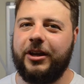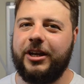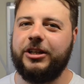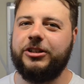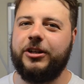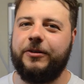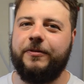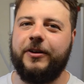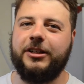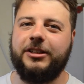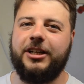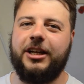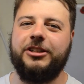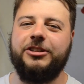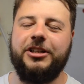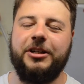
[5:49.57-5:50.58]
It's a
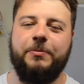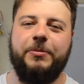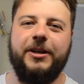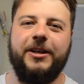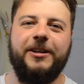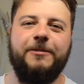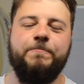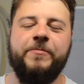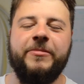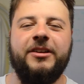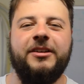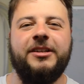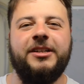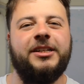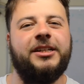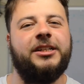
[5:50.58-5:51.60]
fantastic beer.
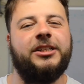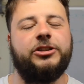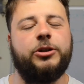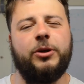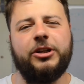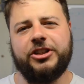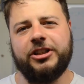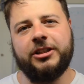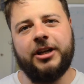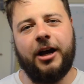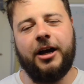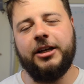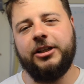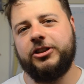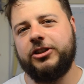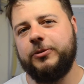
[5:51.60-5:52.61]
So listen
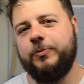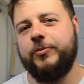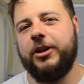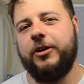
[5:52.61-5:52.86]
guys,